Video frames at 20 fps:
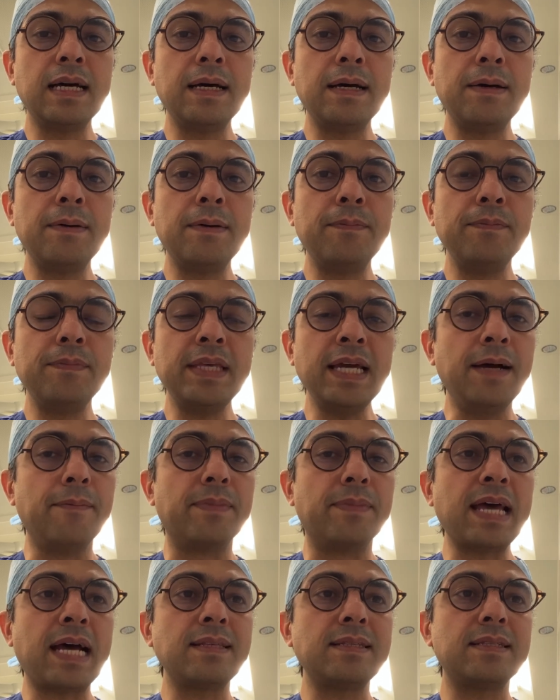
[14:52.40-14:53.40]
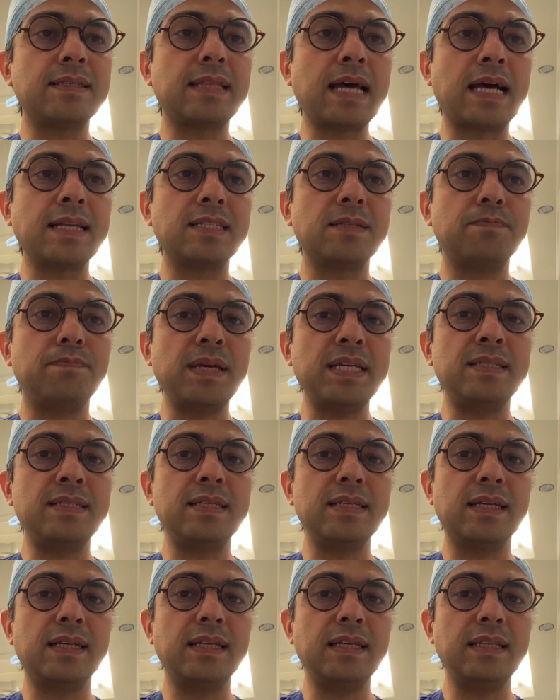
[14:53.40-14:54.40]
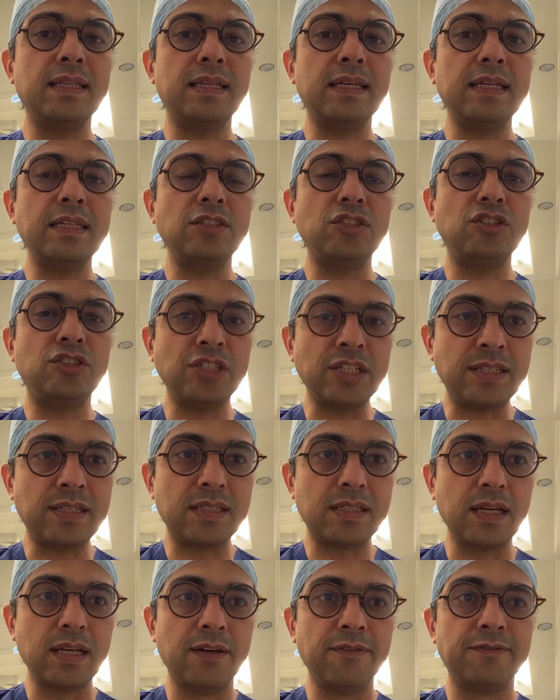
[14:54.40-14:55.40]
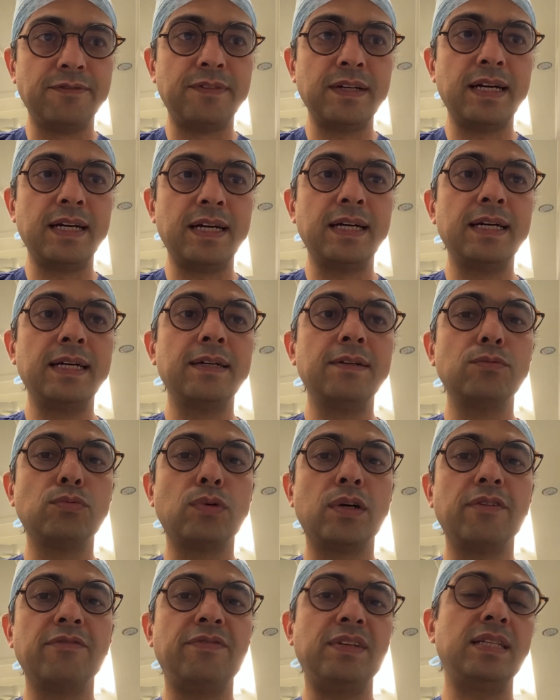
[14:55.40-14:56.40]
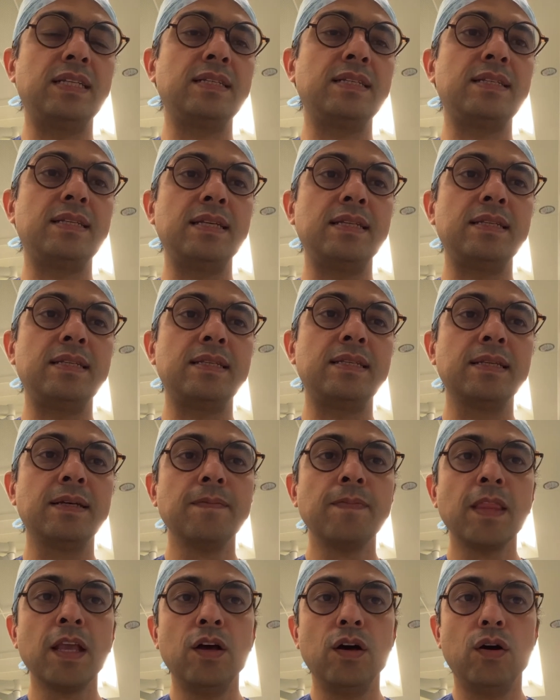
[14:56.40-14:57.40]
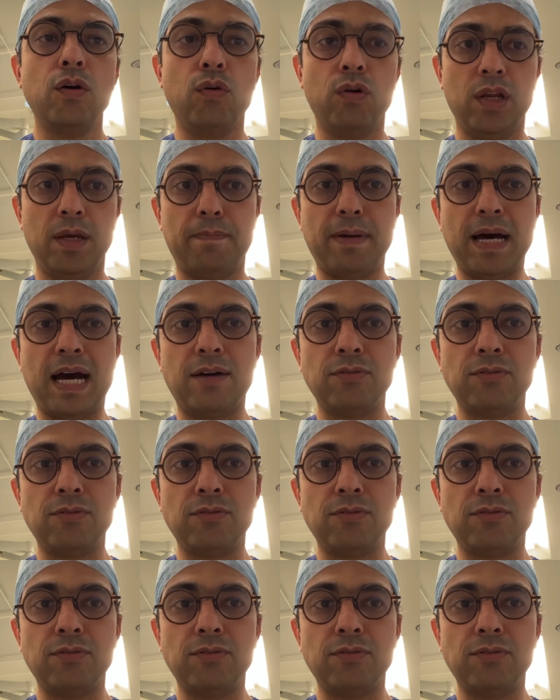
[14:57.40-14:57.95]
Yeah, that's basically the gist of what Vness is all about.